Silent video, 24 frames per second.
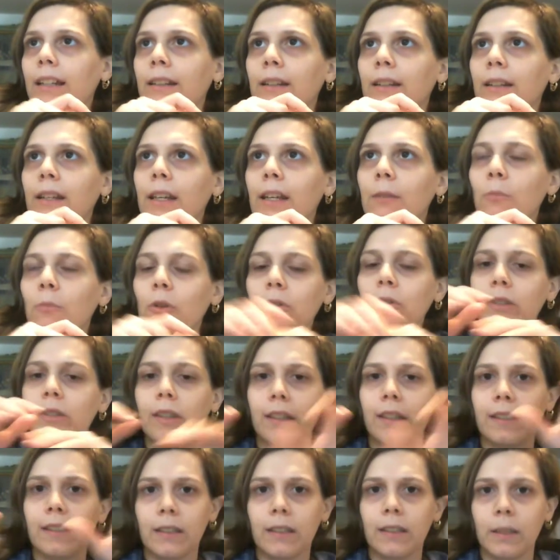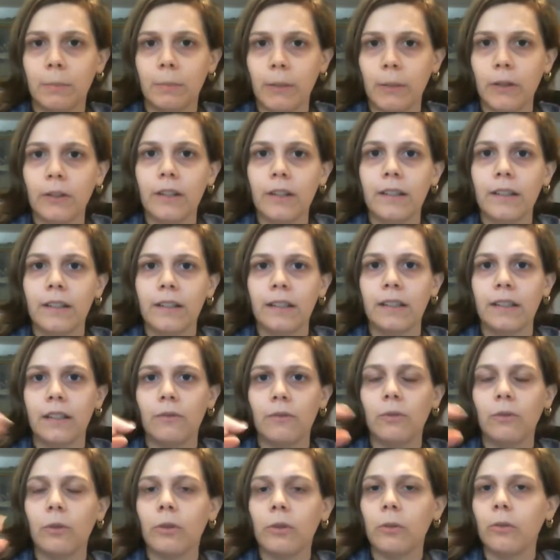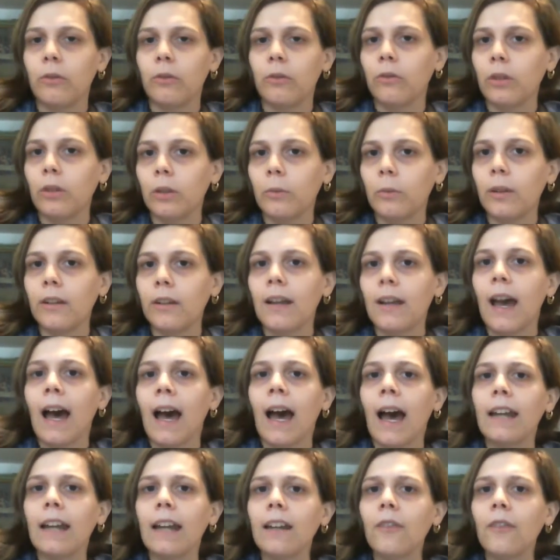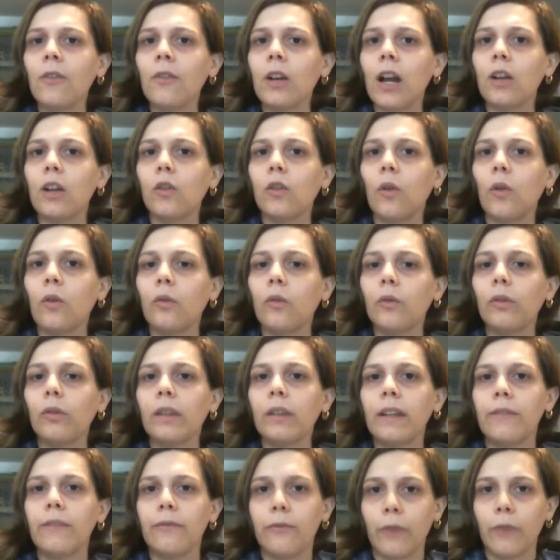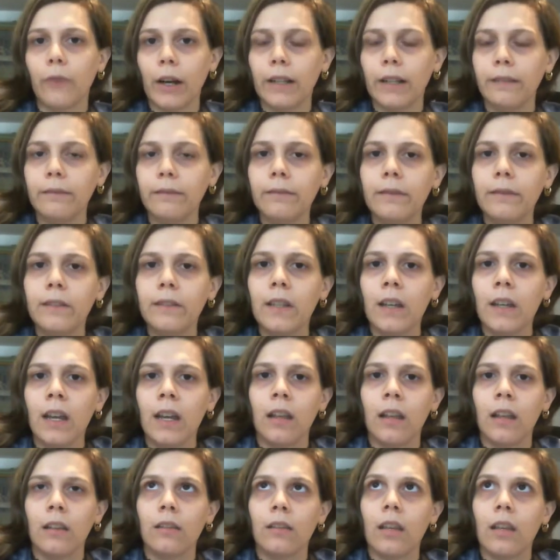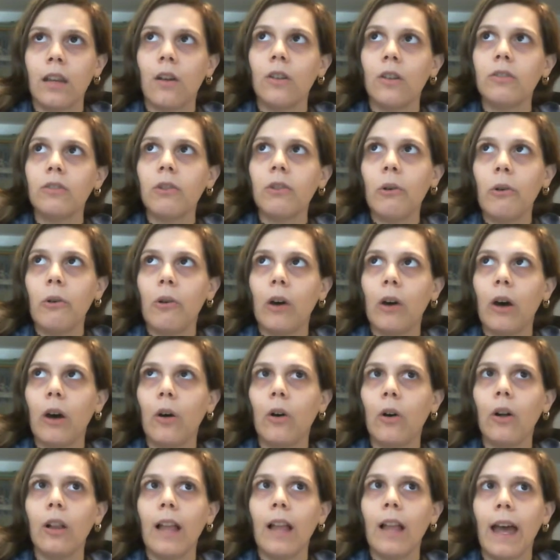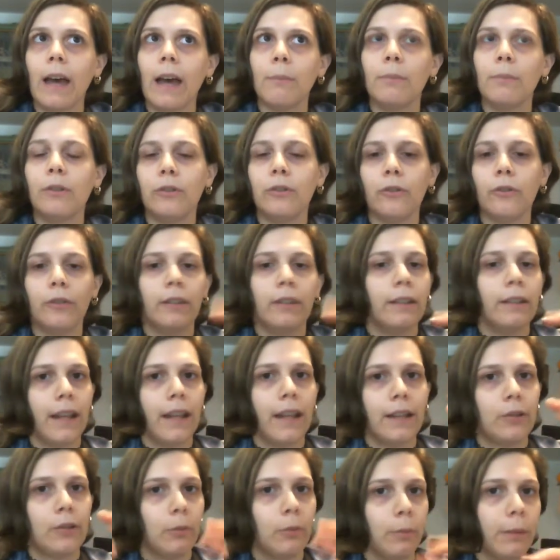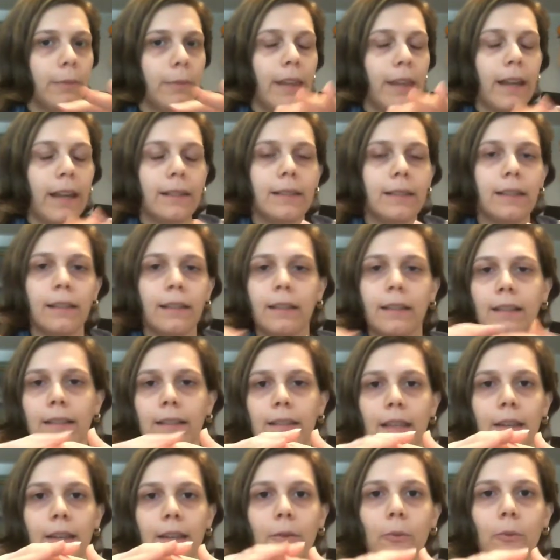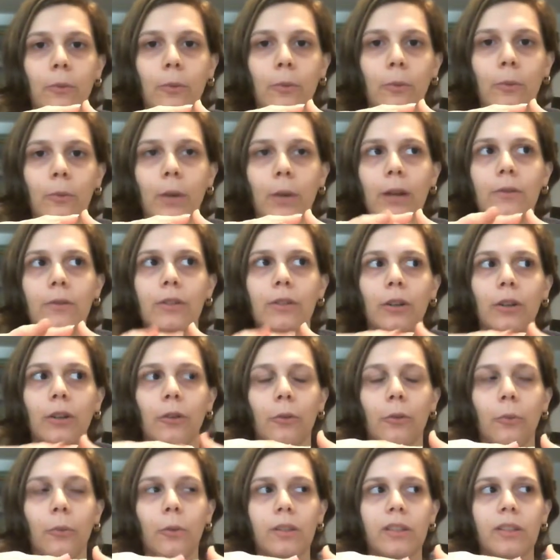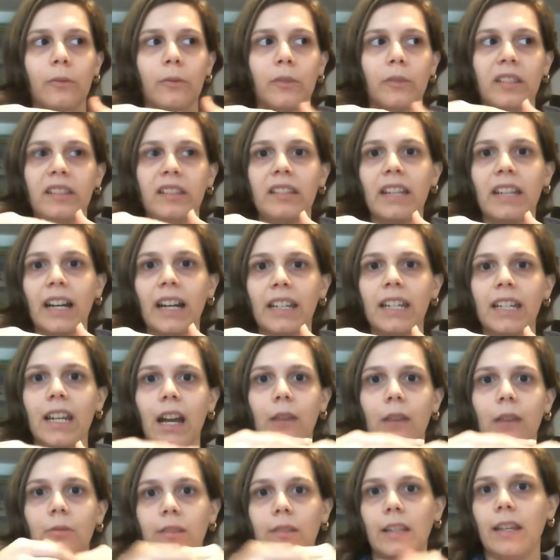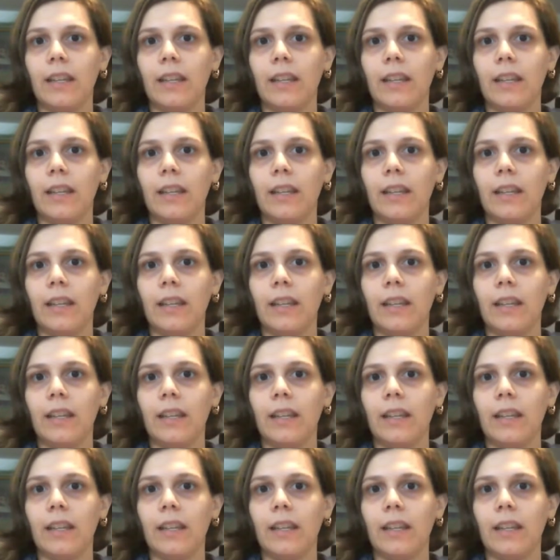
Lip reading: in most of these experiences, even though they were really weird, I never got overly frightened. They also all happened during the day, so maybe that's it. Because when I was younger, once it was night, I was